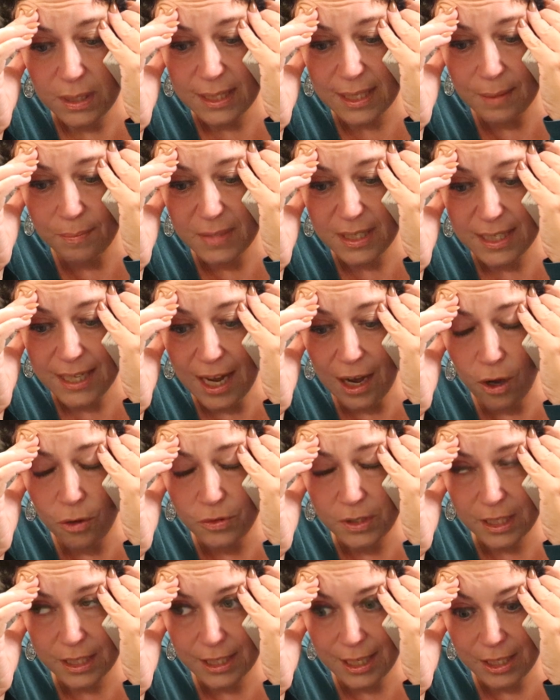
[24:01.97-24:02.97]
was
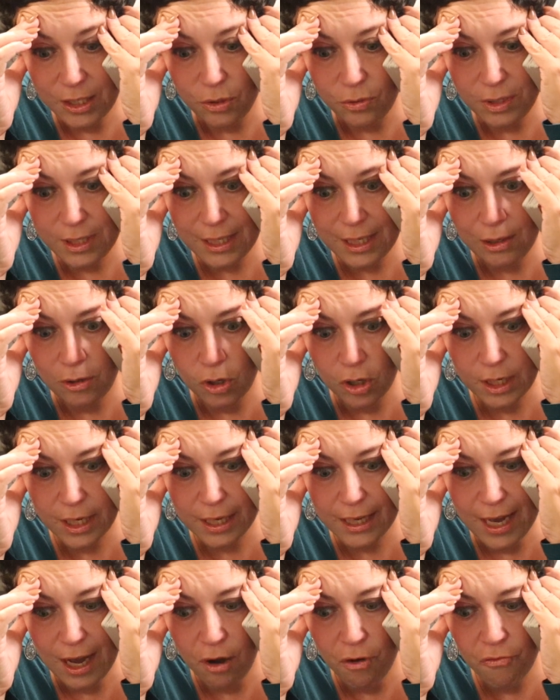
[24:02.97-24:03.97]
themselves because I do see
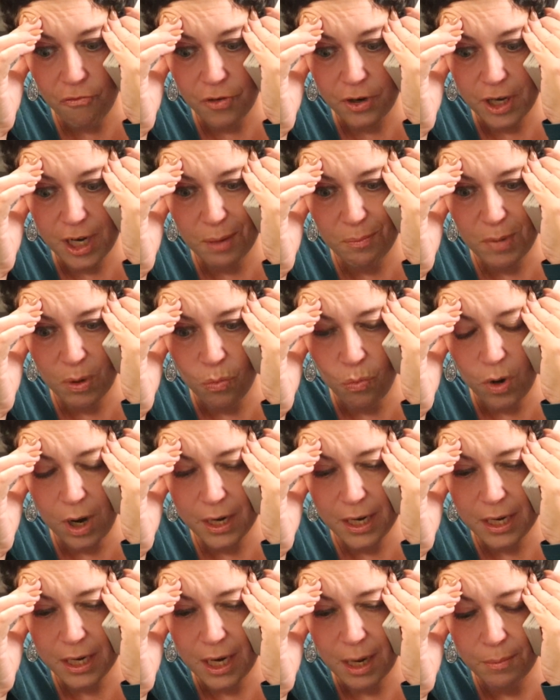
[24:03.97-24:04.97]
looking out for number
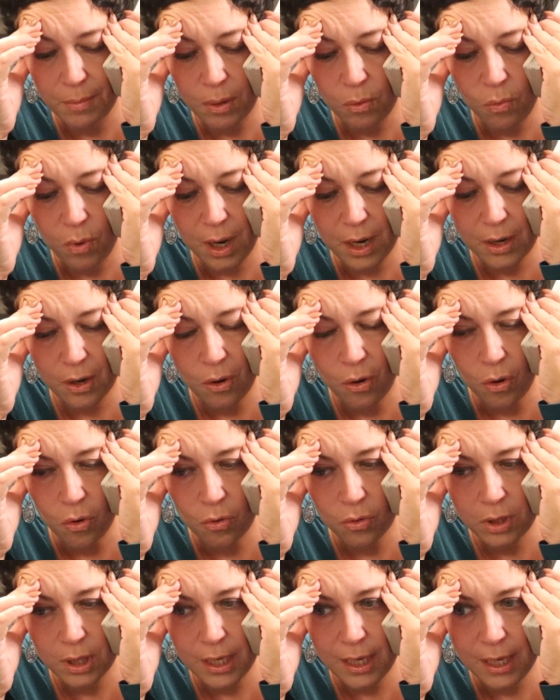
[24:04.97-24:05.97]
one and number one
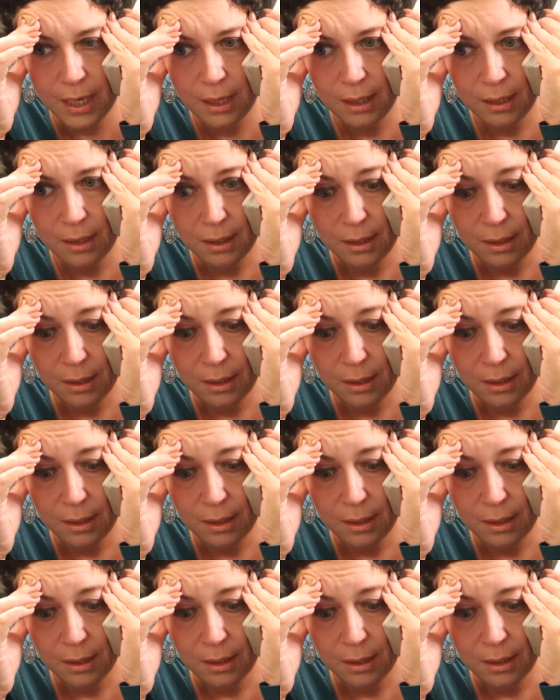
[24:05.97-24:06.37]
only.